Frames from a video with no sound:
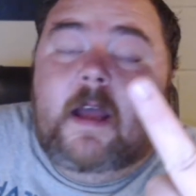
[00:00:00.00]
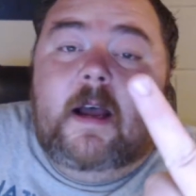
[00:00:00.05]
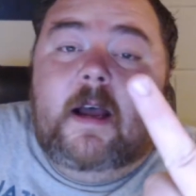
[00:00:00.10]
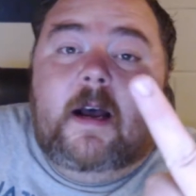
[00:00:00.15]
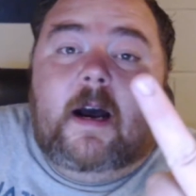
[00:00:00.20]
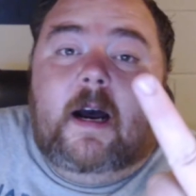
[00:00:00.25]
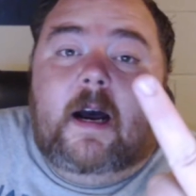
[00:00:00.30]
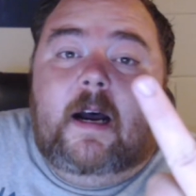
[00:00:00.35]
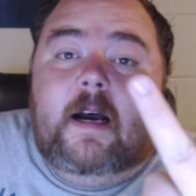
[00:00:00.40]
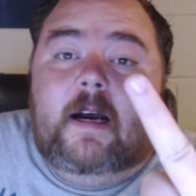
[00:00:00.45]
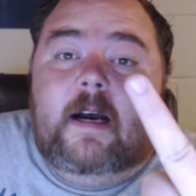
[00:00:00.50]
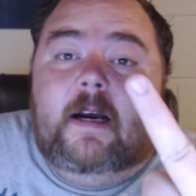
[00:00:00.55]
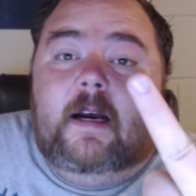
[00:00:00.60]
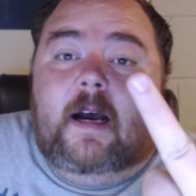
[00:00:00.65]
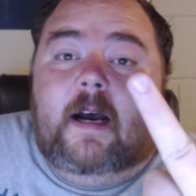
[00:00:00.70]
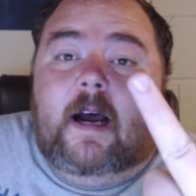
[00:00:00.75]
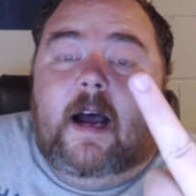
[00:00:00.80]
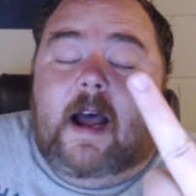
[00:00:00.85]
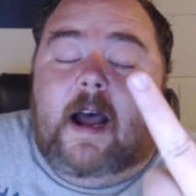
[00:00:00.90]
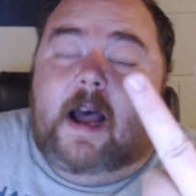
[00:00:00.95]
I
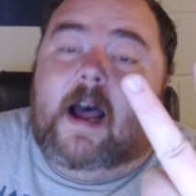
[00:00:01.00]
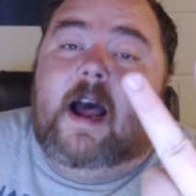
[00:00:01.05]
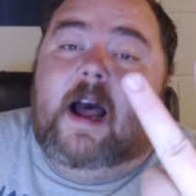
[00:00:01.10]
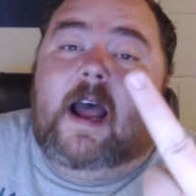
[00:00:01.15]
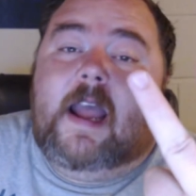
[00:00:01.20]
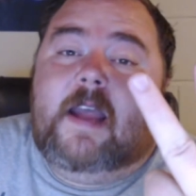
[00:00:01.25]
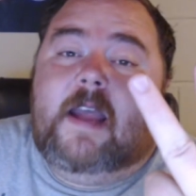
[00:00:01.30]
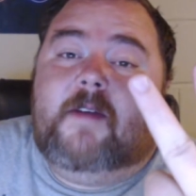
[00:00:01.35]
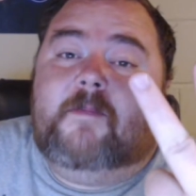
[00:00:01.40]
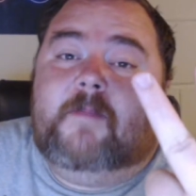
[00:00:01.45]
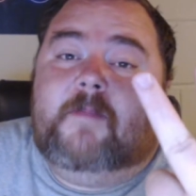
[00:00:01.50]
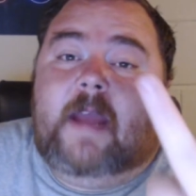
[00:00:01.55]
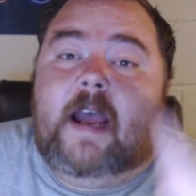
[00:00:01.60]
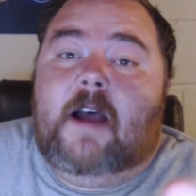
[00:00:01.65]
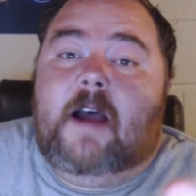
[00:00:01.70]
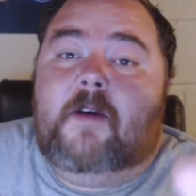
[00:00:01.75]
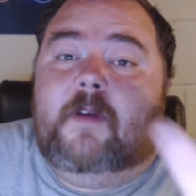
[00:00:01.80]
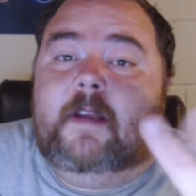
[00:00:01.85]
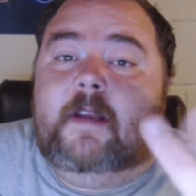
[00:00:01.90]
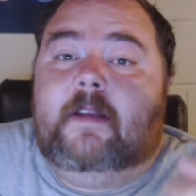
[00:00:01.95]
am
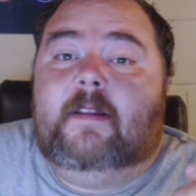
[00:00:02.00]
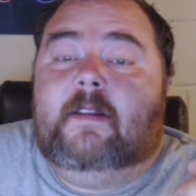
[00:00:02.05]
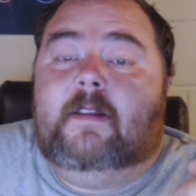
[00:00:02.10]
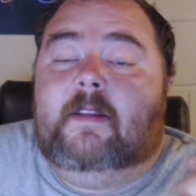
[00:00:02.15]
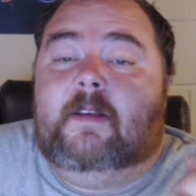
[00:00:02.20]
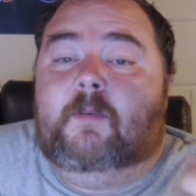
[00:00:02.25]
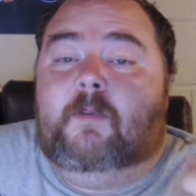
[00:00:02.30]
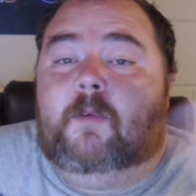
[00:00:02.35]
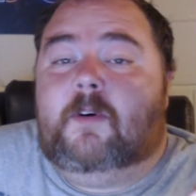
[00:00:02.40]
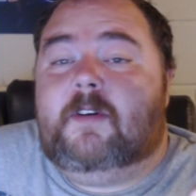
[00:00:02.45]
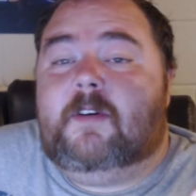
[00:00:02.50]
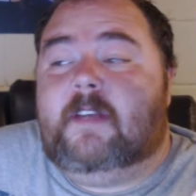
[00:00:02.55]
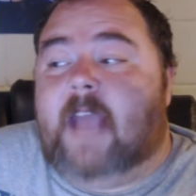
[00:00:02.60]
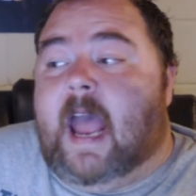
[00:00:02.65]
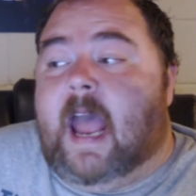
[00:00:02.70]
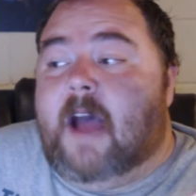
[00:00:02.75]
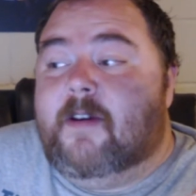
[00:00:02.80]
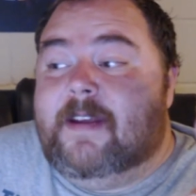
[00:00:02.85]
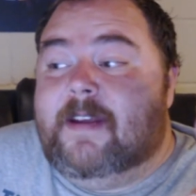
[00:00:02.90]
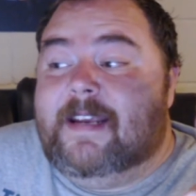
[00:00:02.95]
now in the worst
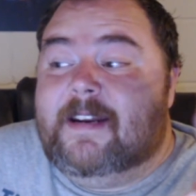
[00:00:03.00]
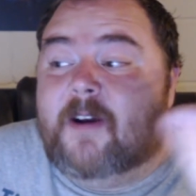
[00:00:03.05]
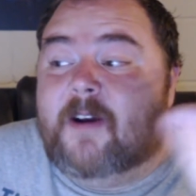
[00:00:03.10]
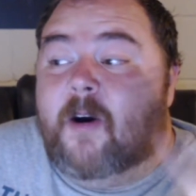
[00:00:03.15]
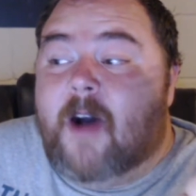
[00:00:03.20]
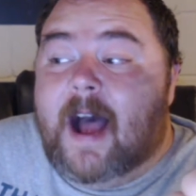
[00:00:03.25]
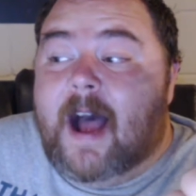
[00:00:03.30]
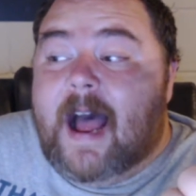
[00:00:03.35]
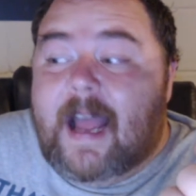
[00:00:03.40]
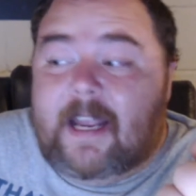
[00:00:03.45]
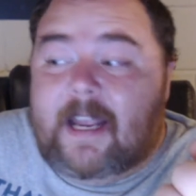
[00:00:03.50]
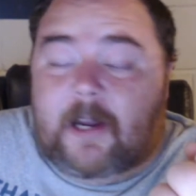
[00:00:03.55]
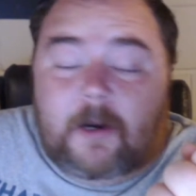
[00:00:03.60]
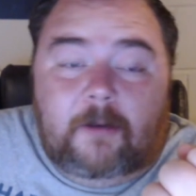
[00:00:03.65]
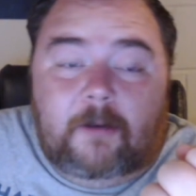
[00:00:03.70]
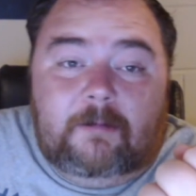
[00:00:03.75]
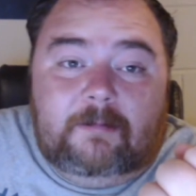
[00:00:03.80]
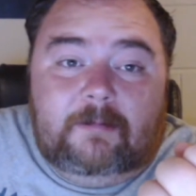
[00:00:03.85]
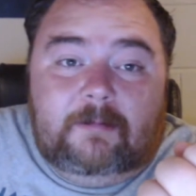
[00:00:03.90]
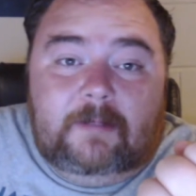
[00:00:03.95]
county in
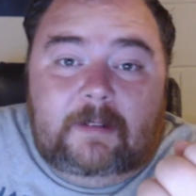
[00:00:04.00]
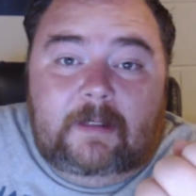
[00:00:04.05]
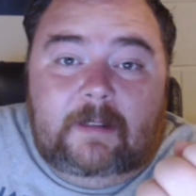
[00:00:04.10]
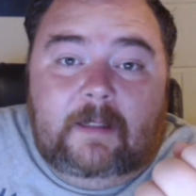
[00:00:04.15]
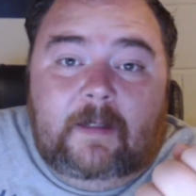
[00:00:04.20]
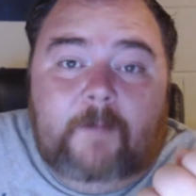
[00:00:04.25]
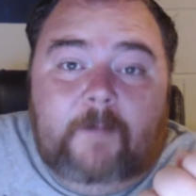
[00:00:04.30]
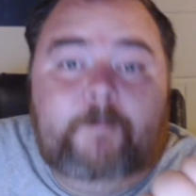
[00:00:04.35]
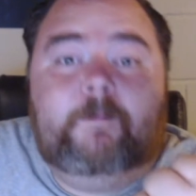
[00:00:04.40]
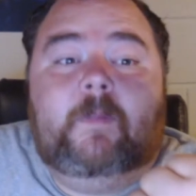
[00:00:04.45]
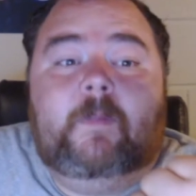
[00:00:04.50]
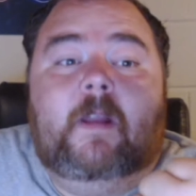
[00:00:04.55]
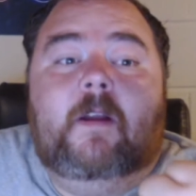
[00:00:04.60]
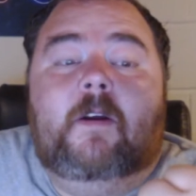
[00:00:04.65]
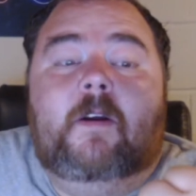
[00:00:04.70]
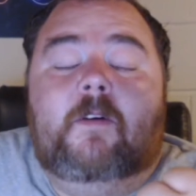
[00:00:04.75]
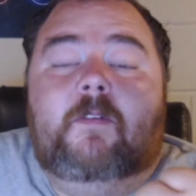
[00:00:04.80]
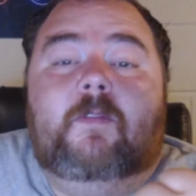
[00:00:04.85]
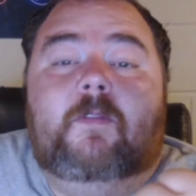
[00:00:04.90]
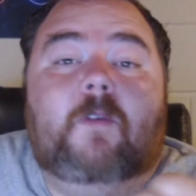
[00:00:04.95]
Ohio
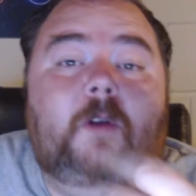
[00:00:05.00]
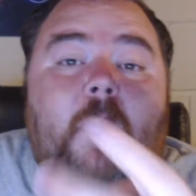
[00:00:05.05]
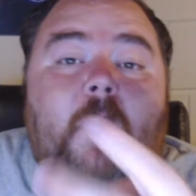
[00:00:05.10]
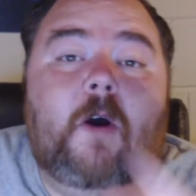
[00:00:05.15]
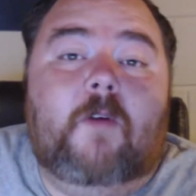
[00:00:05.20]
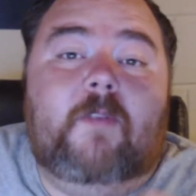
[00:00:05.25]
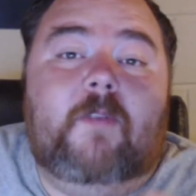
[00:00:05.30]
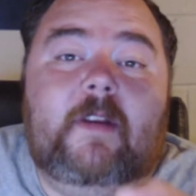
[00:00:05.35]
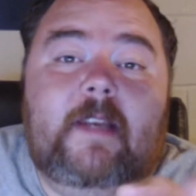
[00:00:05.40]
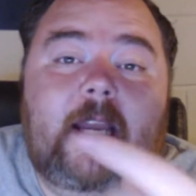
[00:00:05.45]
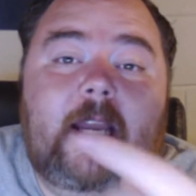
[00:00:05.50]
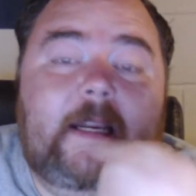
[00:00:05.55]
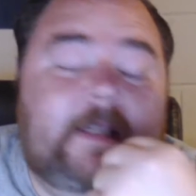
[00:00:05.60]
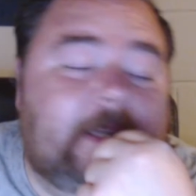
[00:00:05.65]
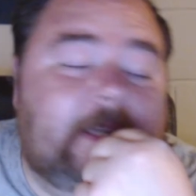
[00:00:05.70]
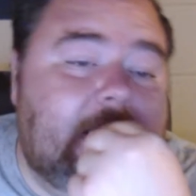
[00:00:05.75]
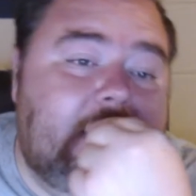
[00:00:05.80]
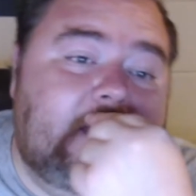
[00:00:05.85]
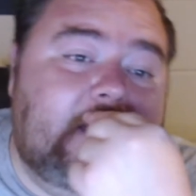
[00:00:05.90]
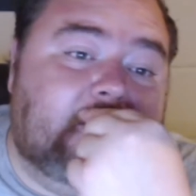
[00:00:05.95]
for
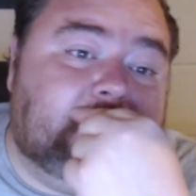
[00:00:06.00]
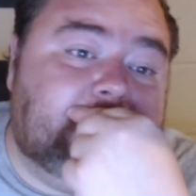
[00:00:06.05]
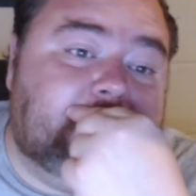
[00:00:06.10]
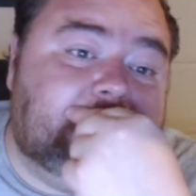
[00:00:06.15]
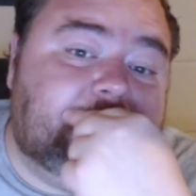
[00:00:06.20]
COVID-19.